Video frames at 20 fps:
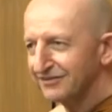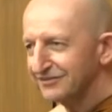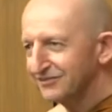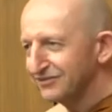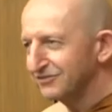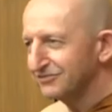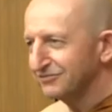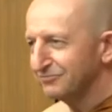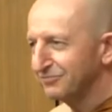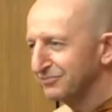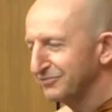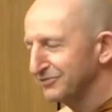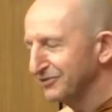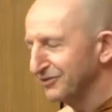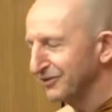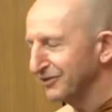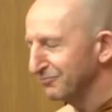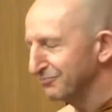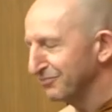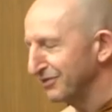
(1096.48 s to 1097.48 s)
I'll just
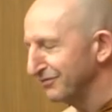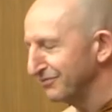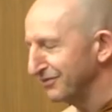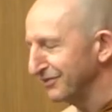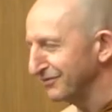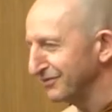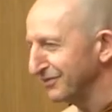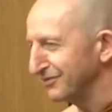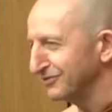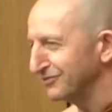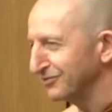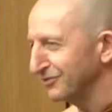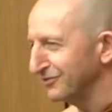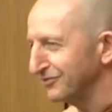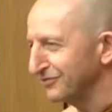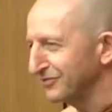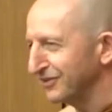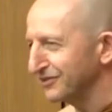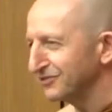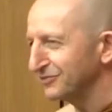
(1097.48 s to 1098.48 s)
do it briefly first
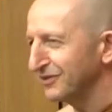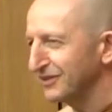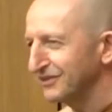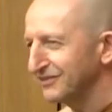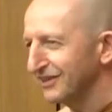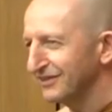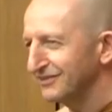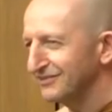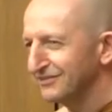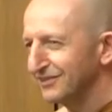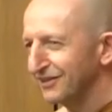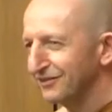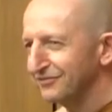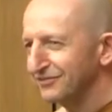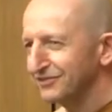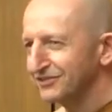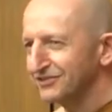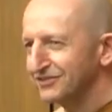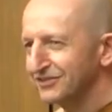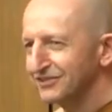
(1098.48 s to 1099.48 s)
of all. First one is
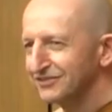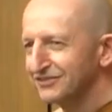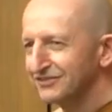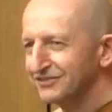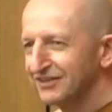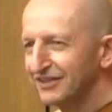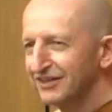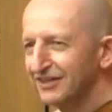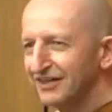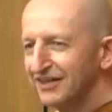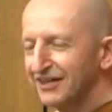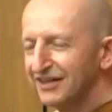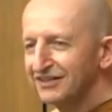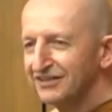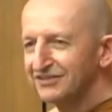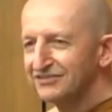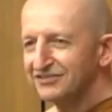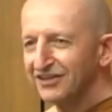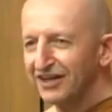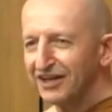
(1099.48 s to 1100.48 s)
unselfishness.
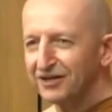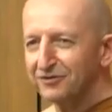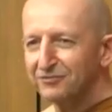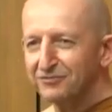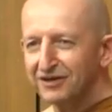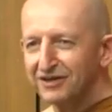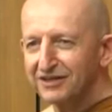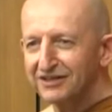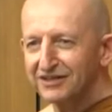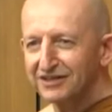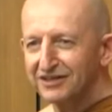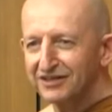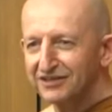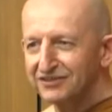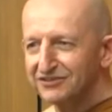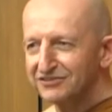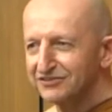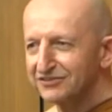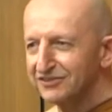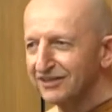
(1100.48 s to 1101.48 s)
The second one
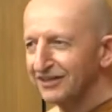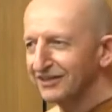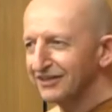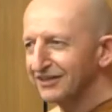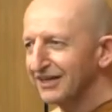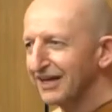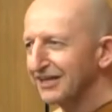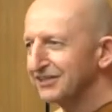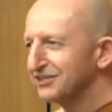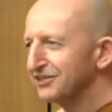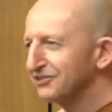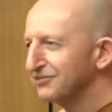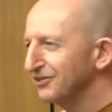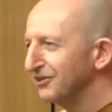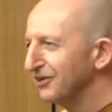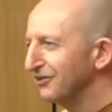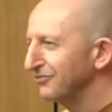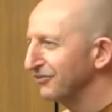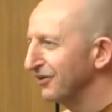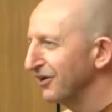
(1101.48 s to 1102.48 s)
is uh, the
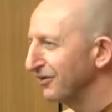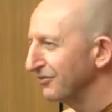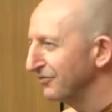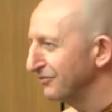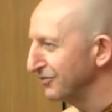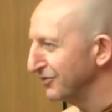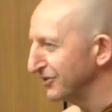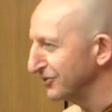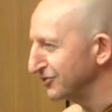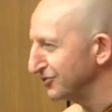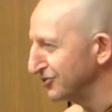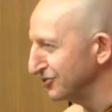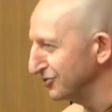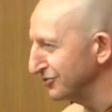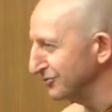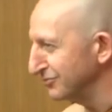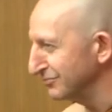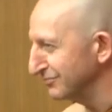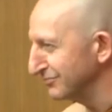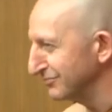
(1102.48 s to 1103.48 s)
category of
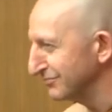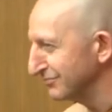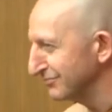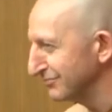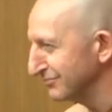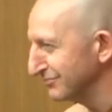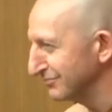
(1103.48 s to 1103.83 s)
virtue.